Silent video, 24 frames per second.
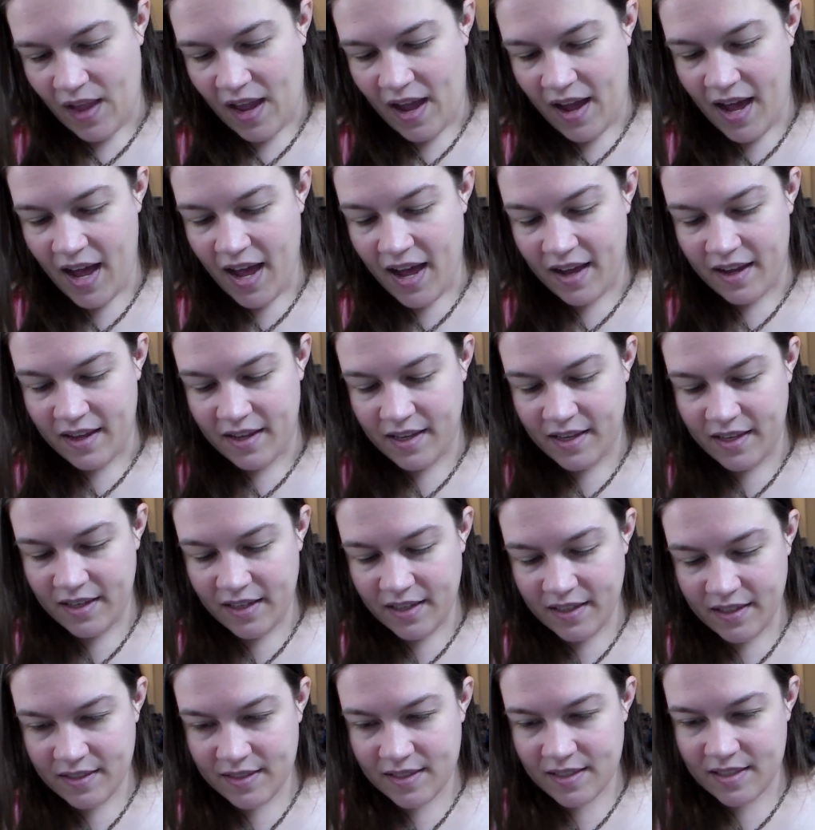Aha! He
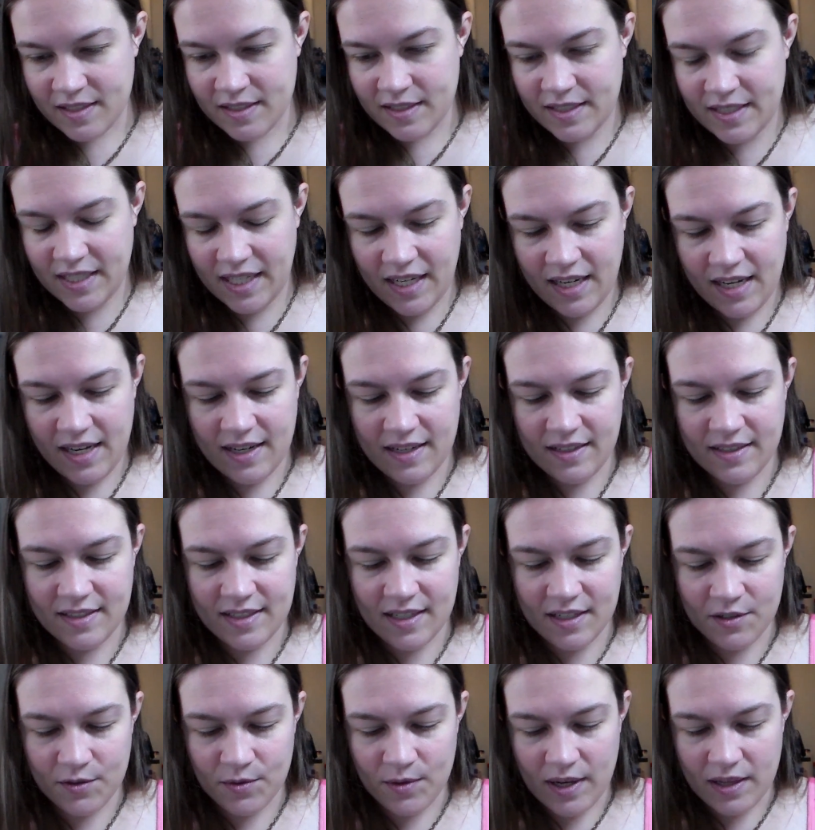is indeed
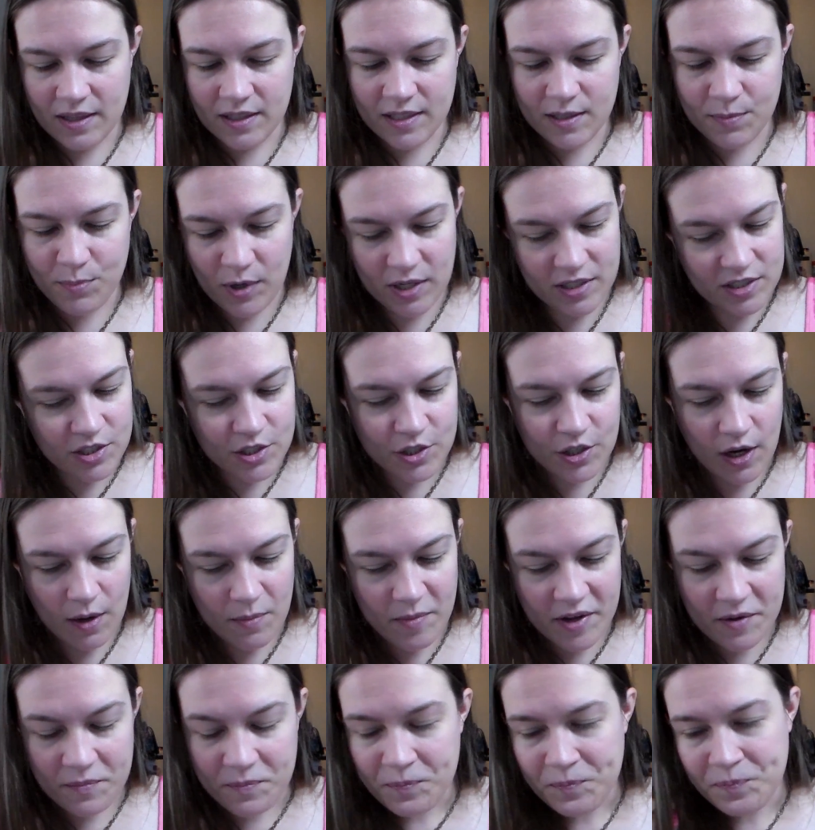Cinderella's Prince
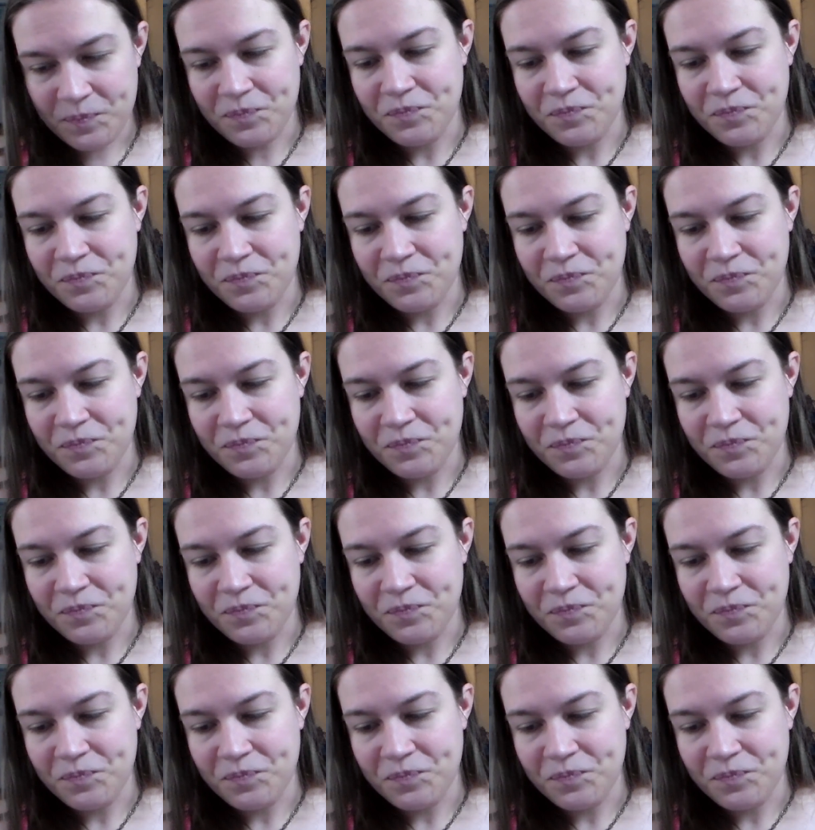Charming.